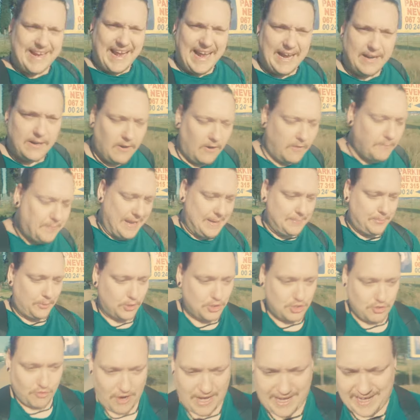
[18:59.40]
get a lot of
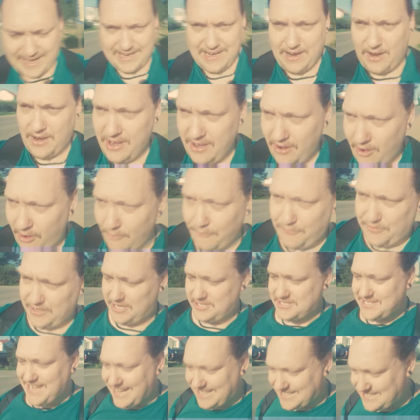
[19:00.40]
people trying to offer
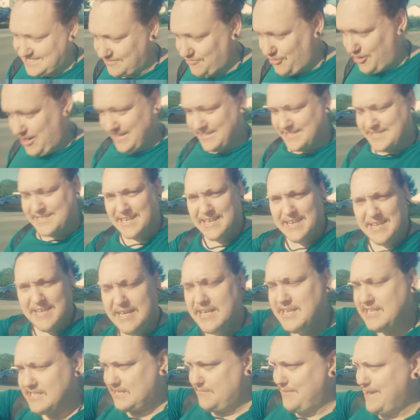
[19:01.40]
you taxi rides.
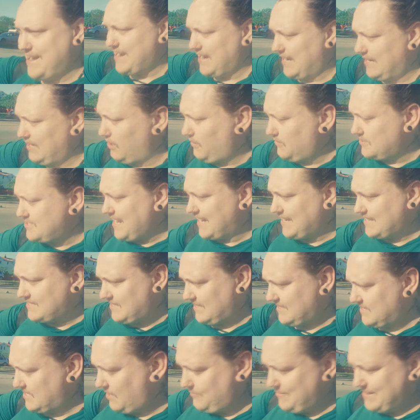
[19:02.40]
So get a lot of
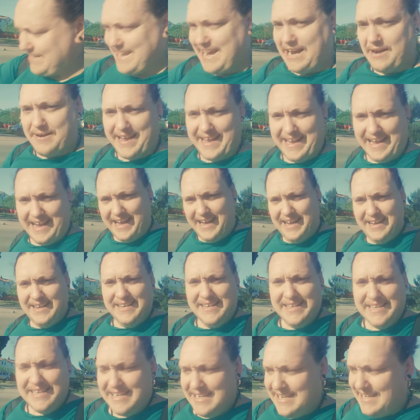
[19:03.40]
taxis coming down here
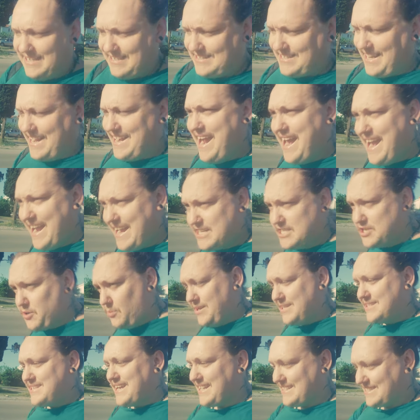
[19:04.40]
and saying, hey, do you
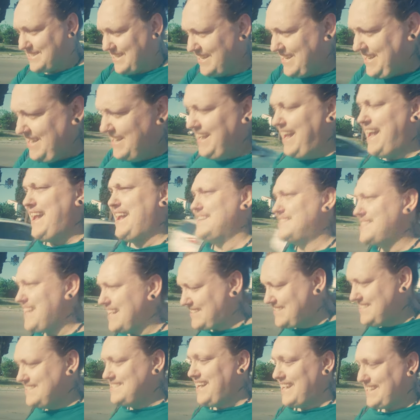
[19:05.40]
want a taxi? Hey,
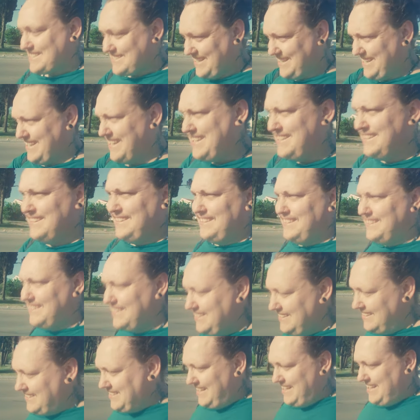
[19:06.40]
taxi, taxi.
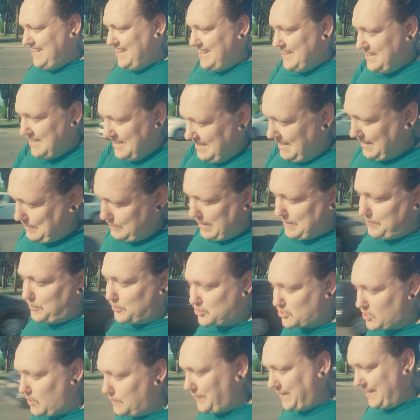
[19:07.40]

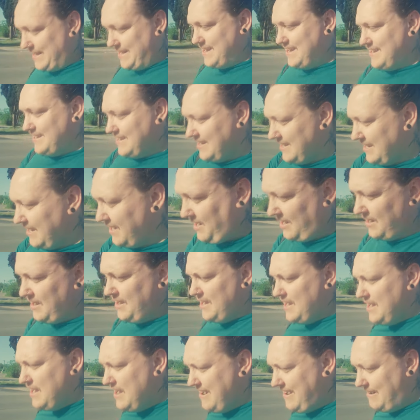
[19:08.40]
People stopping.
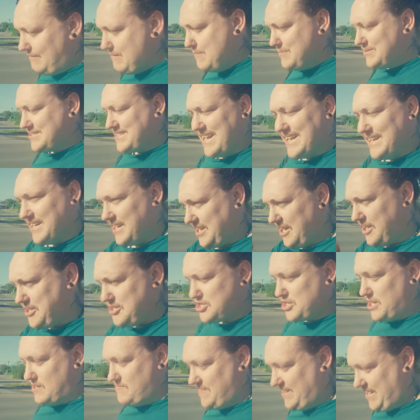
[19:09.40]
I remember seeing a
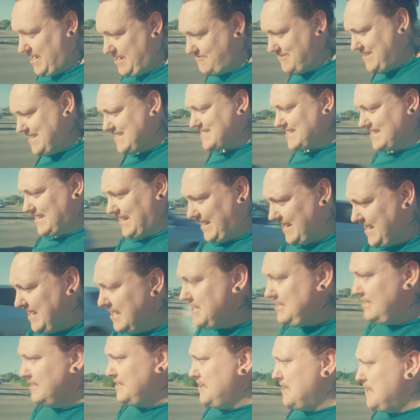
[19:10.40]
YouTube video recently
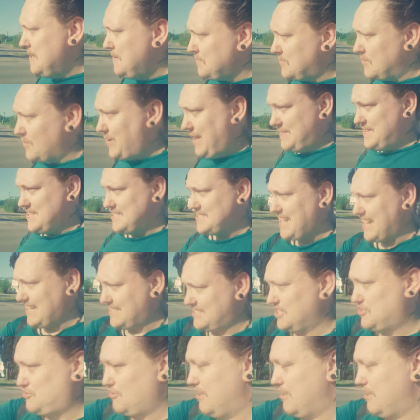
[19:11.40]
where this taxi